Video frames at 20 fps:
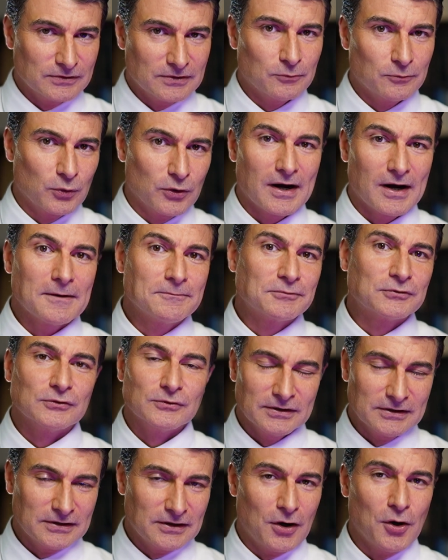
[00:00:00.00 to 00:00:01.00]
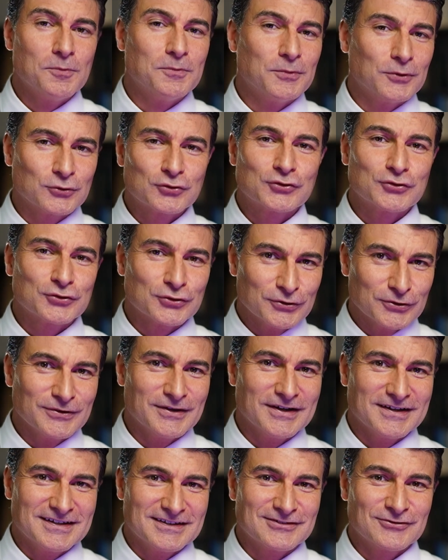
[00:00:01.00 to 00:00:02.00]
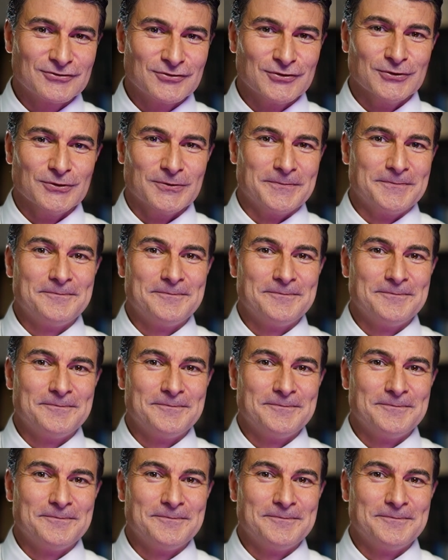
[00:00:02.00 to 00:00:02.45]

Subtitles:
we're absolutely almost sure that it's true.